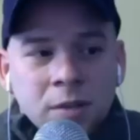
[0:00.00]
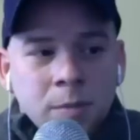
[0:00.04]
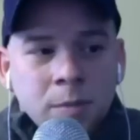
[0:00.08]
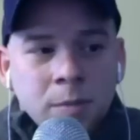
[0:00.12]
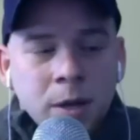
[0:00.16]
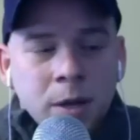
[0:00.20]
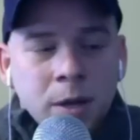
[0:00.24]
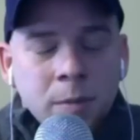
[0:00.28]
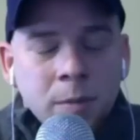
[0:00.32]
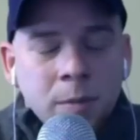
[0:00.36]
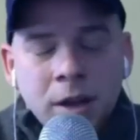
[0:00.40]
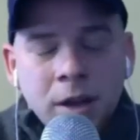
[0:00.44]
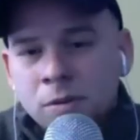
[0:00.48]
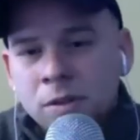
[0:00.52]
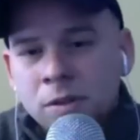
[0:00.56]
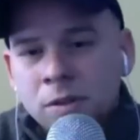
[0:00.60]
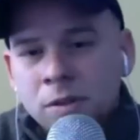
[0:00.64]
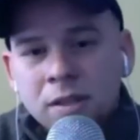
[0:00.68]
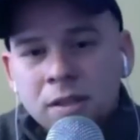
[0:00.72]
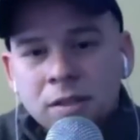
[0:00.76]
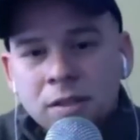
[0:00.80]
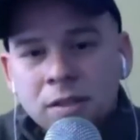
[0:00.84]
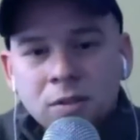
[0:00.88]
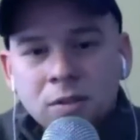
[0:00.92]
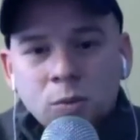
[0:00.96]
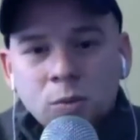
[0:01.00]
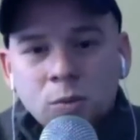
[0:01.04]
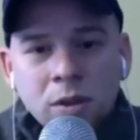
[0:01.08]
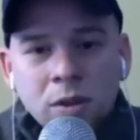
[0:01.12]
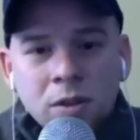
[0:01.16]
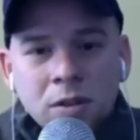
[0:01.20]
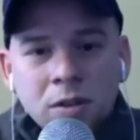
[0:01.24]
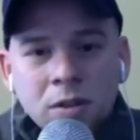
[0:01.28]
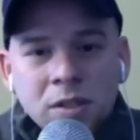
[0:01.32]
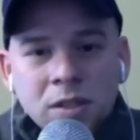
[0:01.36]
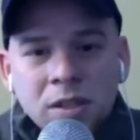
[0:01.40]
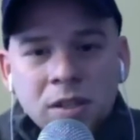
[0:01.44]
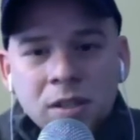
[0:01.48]
macro lens is
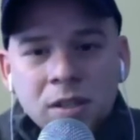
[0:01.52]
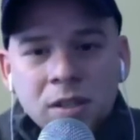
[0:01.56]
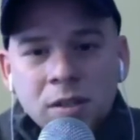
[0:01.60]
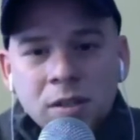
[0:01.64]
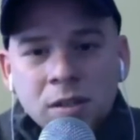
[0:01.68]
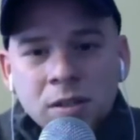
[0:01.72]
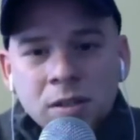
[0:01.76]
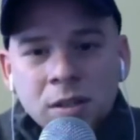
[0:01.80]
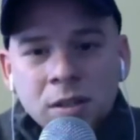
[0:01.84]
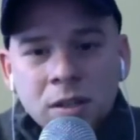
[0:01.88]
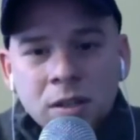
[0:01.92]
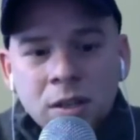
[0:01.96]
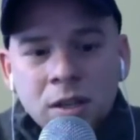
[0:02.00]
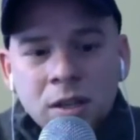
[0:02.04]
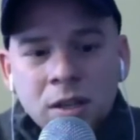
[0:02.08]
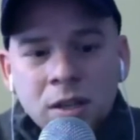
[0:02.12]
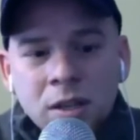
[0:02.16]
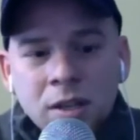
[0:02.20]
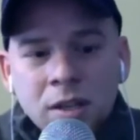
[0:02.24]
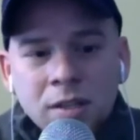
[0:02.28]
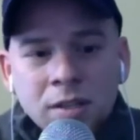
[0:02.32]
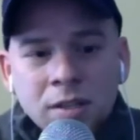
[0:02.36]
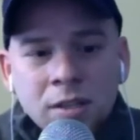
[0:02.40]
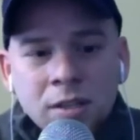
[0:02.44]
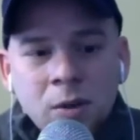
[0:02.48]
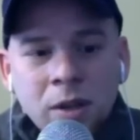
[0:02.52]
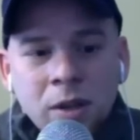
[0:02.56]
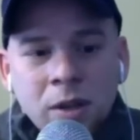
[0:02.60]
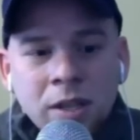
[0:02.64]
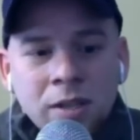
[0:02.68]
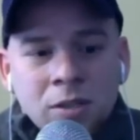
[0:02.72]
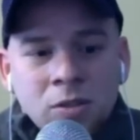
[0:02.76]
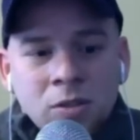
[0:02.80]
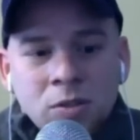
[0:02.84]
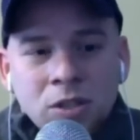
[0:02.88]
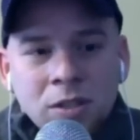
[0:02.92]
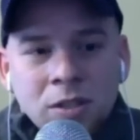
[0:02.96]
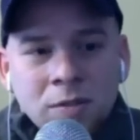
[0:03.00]
weather sealed. So
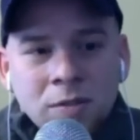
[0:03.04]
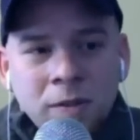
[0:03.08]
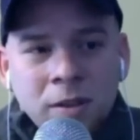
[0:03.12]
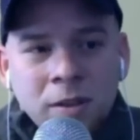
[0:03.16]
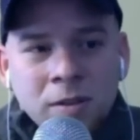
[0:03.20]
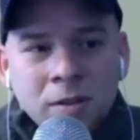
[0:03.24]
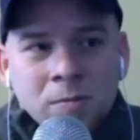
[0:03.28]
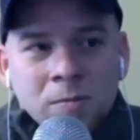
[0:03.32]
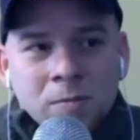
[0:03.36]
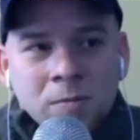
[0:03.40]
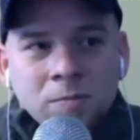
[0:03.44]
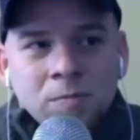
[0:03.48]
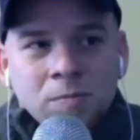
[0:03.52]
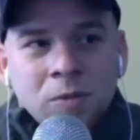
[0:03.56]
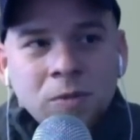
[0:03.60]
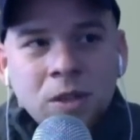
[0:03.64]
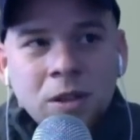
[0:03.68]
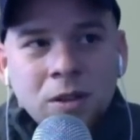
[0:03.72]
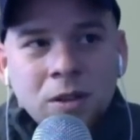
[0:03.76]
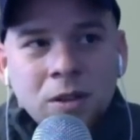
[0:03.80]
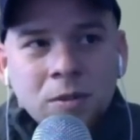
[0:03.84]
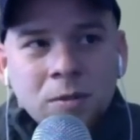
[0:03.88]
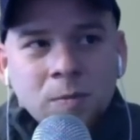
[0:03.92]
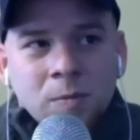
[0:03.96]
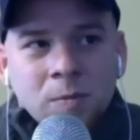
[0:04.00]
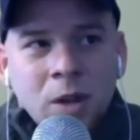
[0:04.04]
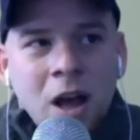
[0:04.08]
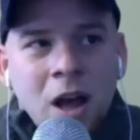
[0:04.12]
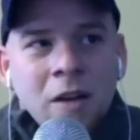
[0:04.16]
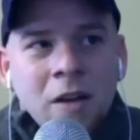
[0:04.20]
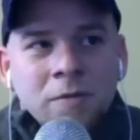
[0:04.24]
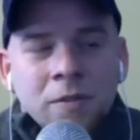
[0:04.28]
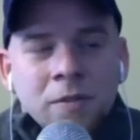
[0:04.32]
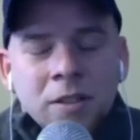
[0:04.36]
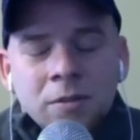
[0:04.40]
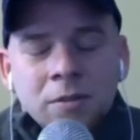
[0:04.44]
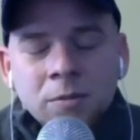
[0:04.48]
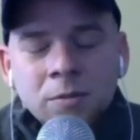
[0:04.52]
you just feel
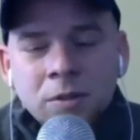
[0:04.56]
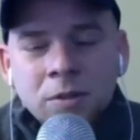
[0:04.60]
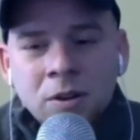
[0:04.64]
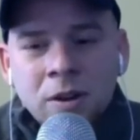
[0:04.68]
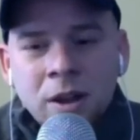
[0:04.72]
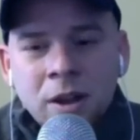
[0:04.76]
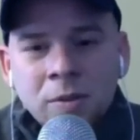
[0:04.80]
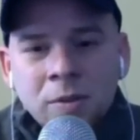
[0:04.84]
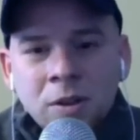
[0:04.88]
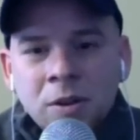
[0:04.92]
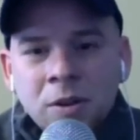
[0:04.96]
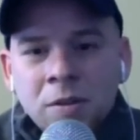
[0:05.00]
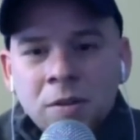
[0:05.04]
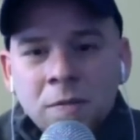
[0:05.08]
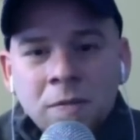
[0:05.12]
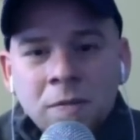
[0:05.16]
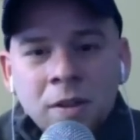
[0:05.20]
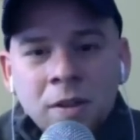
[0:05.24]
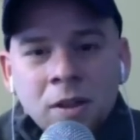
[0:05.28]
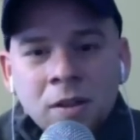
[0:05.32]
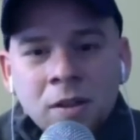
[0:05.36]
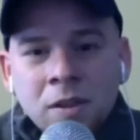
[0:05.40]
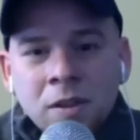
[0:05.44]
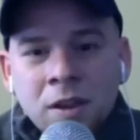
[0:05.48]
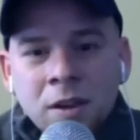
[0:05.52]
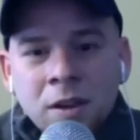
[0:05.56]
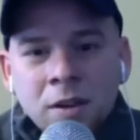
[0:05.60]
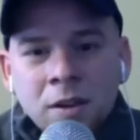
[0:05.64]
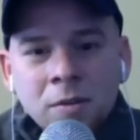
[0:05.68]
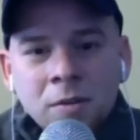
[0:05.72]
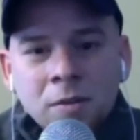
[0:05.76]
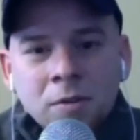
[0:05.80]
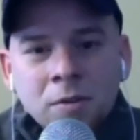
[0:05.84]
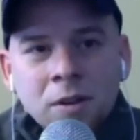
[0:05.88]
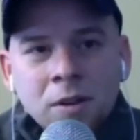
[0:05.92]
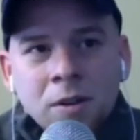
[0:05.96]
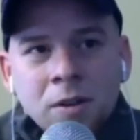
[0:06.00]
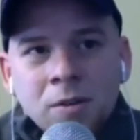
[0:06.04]
confident when you're out there in the field that oh no